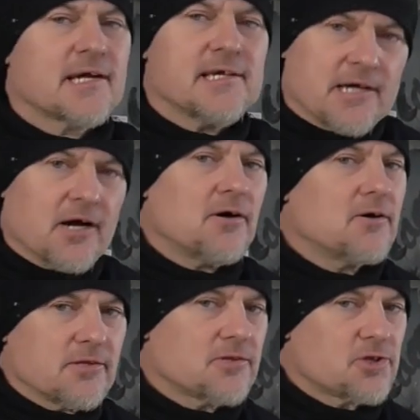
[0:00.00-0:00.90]
say you
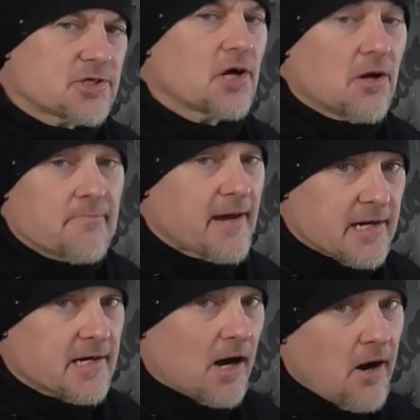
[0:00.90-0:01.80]
can't make
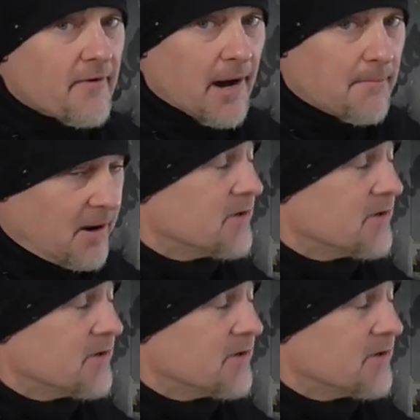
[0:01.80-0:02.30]
a car out of